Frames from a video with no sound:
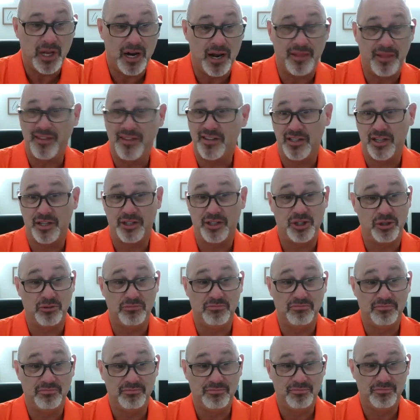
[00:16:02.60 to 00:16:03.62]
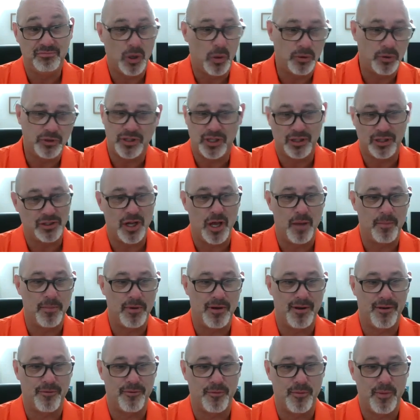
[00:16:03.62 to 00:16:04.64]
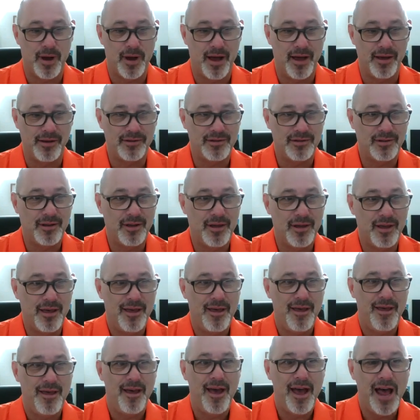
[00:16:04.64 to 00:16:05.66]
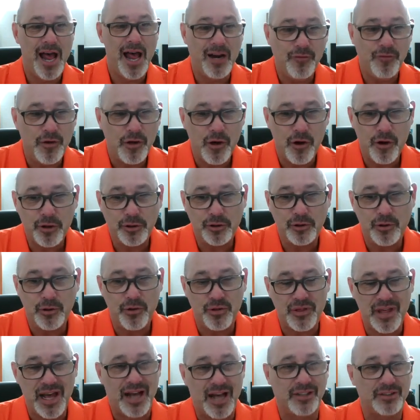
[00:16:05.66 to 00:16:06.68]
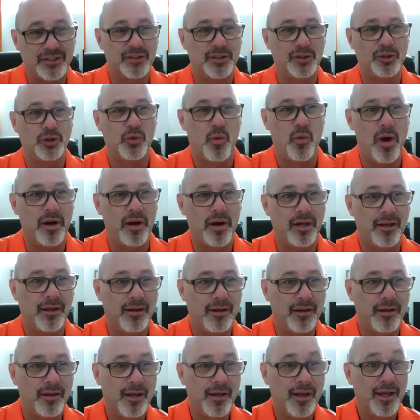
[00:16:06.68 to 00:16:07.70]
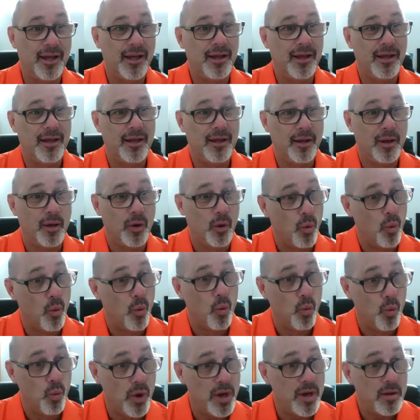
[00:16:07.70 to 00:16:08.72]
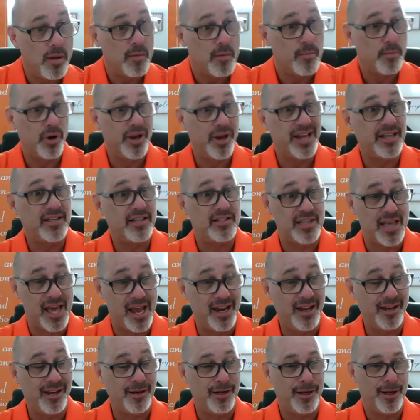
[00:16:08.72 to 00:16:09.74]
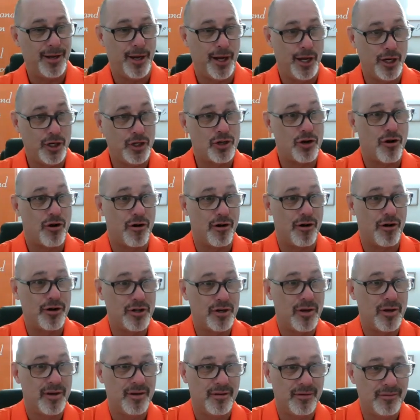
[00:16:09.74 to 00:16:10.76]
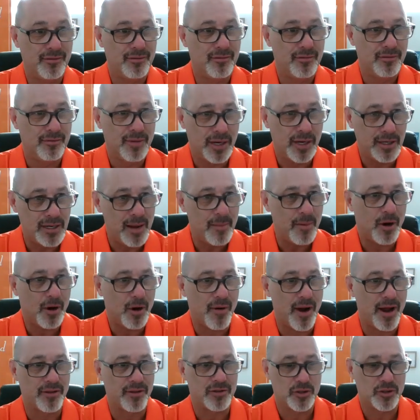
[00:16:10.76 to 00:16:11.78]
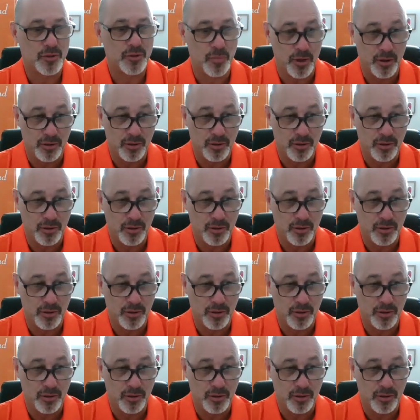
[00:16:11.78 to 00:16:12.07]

it on this issue. No one's going to tell me otherwise. And if you go to 2020, we put a Senate in charge by Democrats,